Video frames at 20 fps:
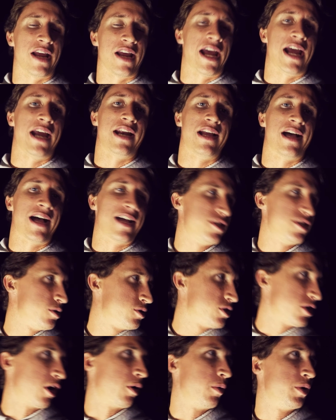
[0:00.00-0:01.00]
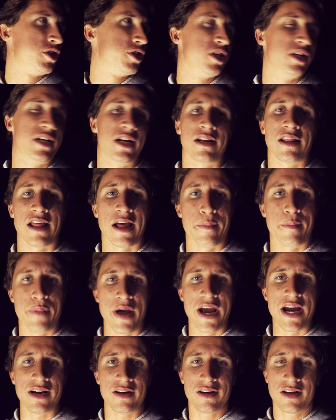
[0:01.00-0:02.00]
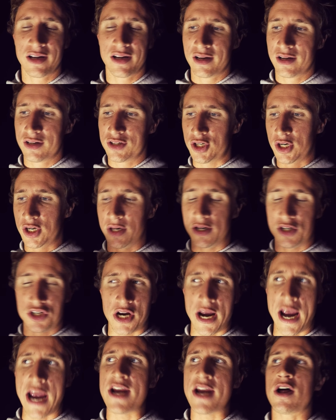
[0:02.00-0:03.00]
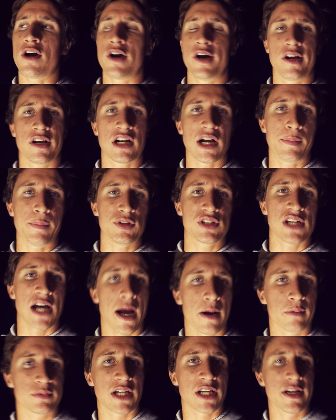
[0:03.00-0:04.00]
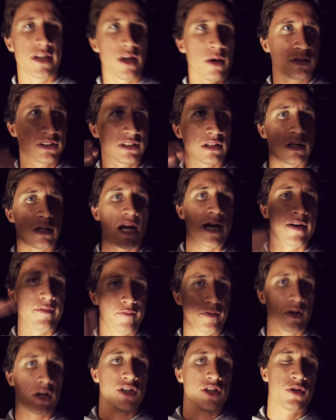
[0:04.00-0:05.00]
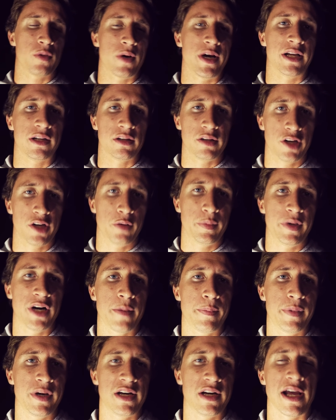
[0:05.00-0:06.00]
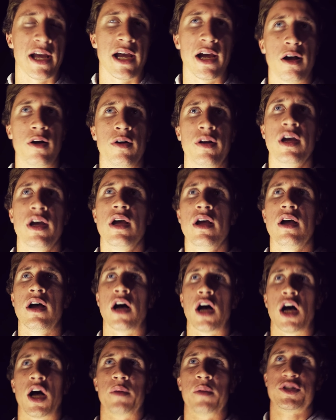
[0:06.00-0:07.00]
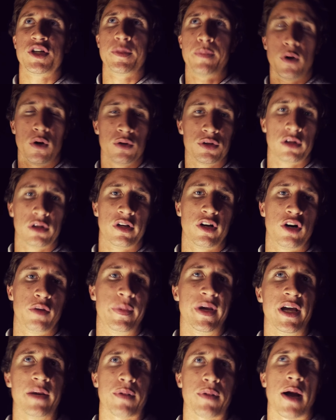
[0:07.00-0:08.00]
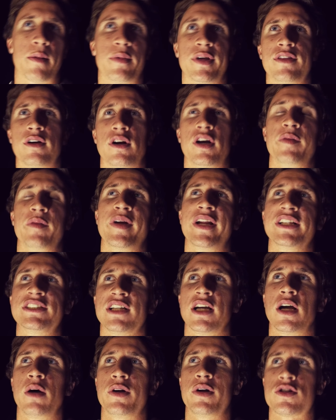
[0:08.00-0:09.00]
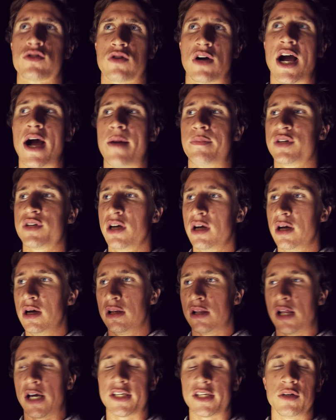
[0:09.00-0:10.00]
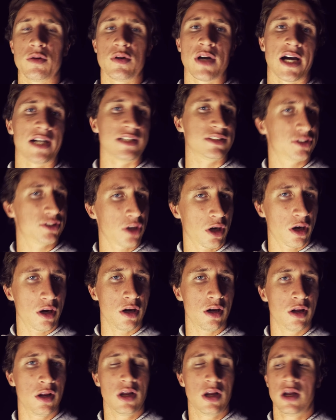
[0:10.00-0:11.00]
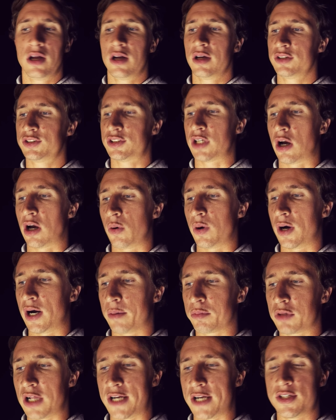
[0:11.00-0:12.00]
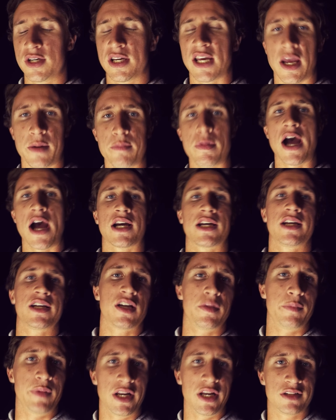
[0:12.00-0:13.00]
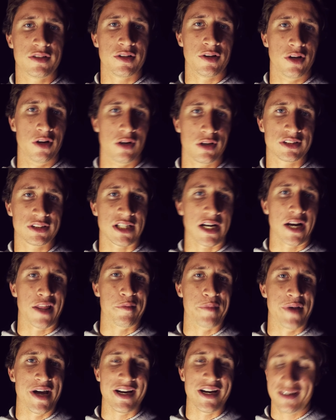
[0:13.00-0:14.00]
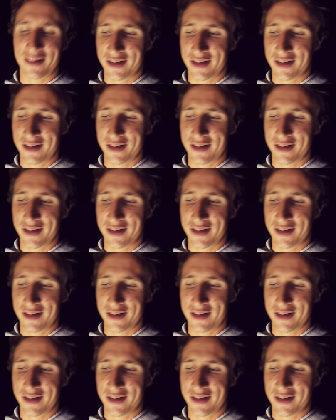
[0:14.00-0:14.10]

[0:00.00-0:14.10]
And as you saw what she did to that bait, she ate on it a couple times. I'd noticed the light fluctuating a little bit up and down. She pulled a little bit probably 30 minutes ago and dropped like you guys saw. So I'm glad she came back and committed to the hook side of the bait.